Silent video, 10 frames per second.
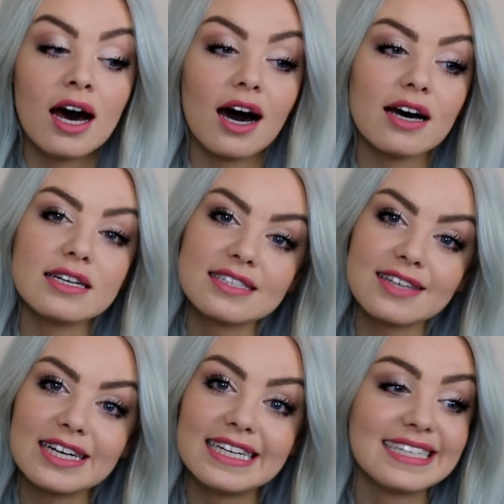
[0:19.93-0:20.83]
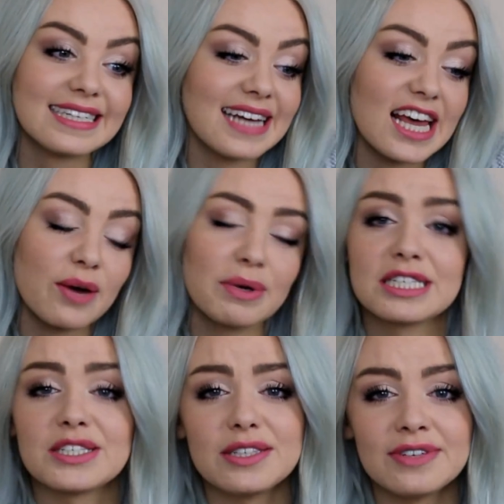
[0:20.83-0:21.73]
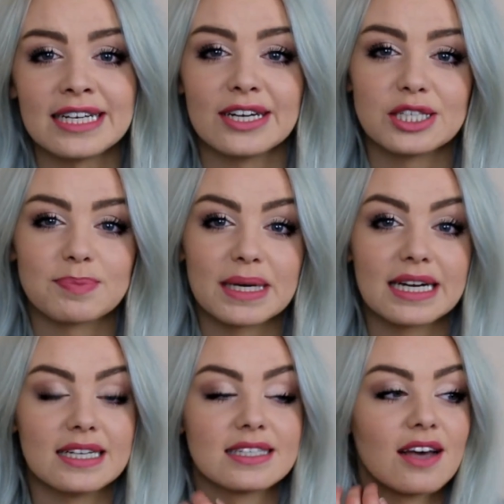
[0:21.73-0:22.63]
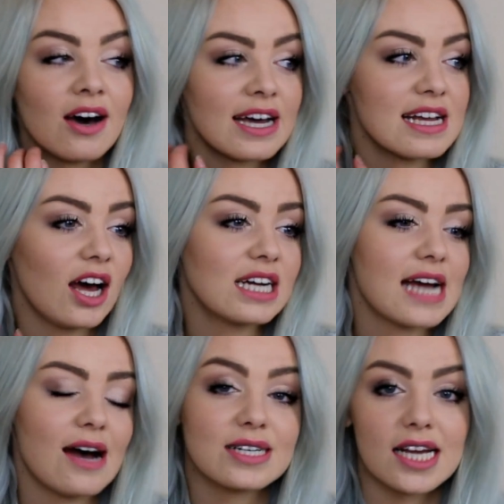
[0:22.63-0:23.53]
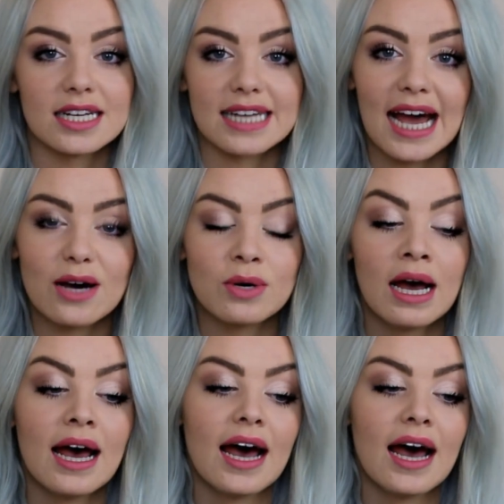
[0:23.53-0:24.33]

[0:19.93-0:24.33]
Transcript: I decided today that I wanted to do the video just because I liked how it turned out.